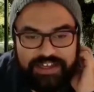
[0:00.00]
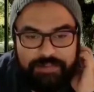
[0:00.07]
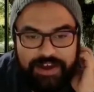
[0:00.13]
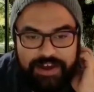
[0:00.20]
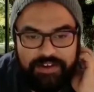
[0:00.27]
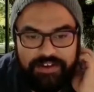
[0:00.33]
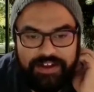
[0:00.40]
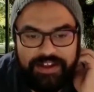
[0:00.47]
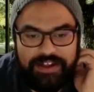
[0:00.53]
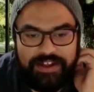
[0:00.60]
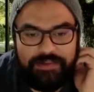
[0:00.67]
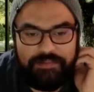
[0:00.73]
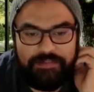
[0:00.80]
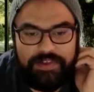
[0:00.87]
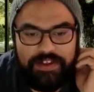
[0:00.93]
about
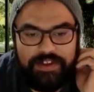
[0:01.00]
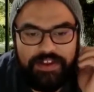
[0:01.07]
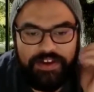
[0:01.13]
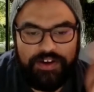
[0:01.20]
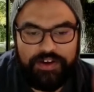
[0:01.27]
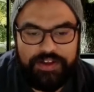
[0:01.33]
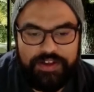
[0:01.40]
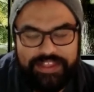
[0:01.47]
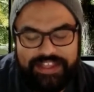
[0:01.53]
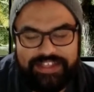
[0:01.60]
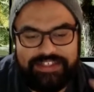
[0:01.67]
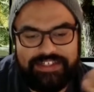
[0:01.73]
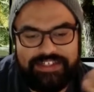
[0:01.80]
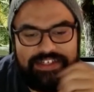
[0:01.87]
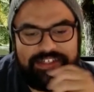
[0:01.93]
your
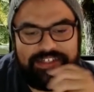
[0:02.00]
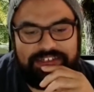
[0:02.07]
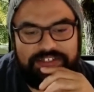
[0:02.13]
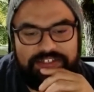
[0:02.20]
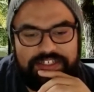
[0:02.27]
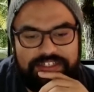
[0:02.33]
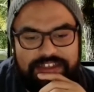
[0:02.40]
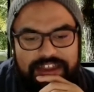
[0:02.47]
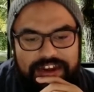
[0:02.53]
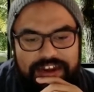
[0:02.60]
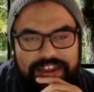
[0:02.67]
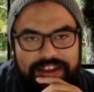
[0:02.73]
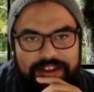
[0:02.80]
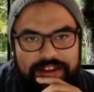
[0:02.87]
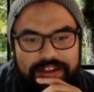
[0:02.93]
thesis and just kind of
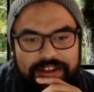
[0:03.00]
like